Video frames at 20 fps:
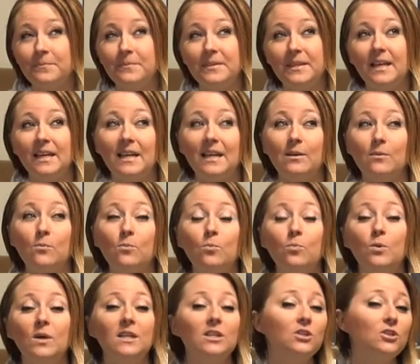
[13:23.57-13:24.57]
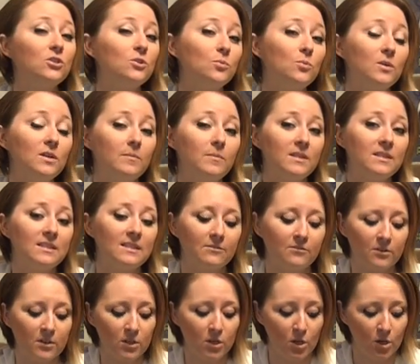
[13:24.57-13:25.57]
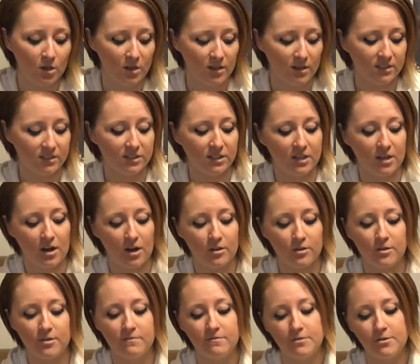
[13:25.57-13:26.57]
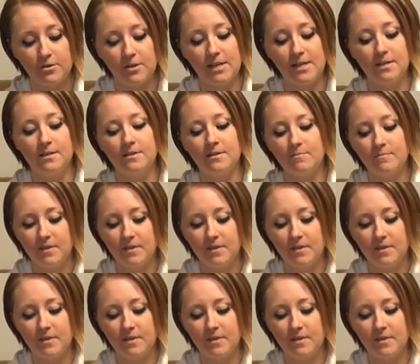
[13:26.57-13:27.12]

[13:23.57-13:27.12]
that I wished would have been different is the color of green,